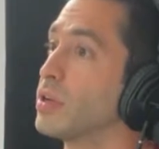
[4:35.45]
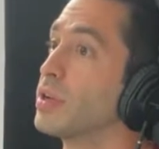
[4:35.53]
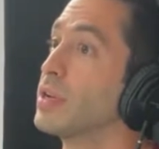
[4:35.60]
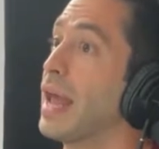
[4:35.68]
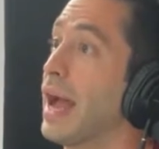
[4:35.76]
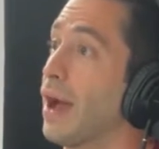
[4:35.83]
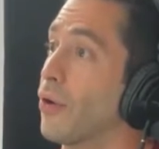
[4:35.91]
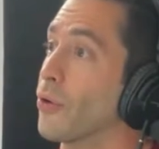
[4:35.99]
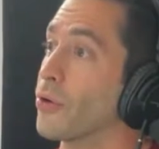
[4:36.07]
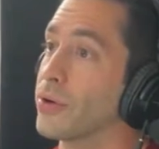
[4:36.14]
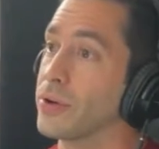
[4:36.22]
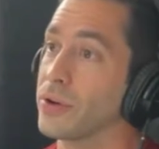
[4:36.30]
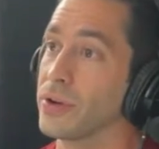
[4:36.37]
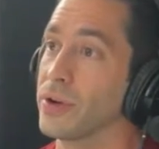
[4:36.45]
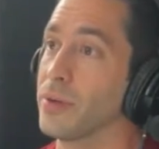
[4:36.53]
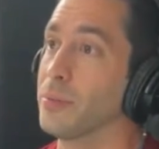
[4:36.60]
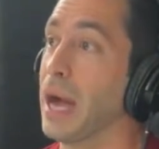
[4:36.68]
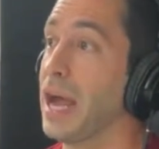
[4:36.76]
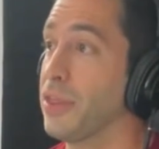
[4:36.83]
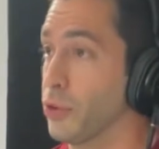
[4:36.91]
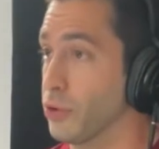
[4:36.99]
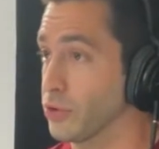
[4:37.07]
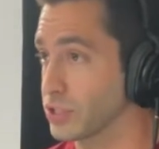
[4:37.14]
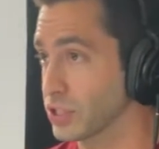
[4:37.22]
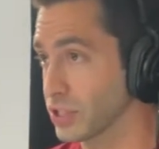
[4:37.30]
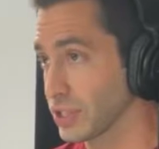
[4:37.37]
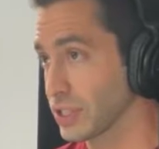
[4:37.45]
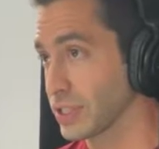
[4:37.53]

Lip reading: Now, my thoughts.